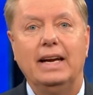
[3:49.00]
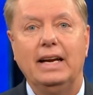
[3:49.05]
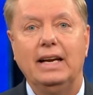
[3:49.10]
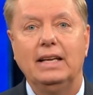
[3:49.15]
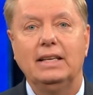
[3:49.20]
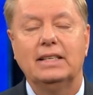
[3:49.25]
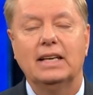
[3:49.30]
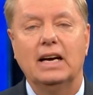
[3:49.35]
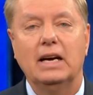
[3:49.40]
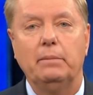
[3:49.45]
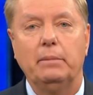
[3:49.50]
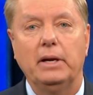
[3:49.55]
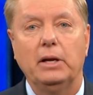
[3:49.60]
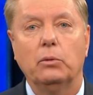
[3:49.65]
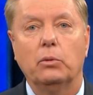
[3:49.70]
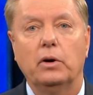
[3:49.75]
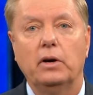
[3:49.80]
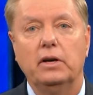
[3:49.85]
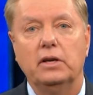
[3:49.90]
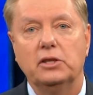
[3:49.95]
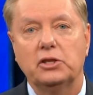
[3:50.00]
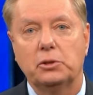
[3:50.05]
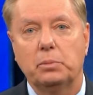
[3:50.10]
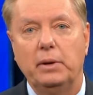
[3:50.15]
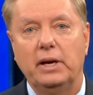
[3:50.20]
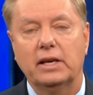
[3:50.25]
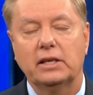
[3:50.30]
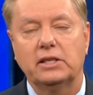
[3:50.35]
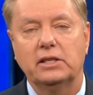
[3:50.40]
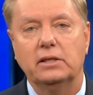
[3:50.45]
anytime, anywhere
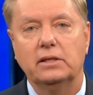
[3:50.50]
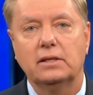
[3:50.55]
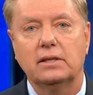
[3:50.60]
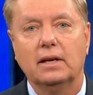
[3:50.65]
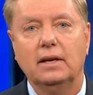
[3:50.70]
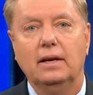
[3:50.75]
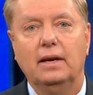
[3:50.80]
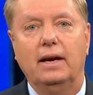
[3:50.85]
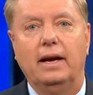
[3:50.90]
inspections.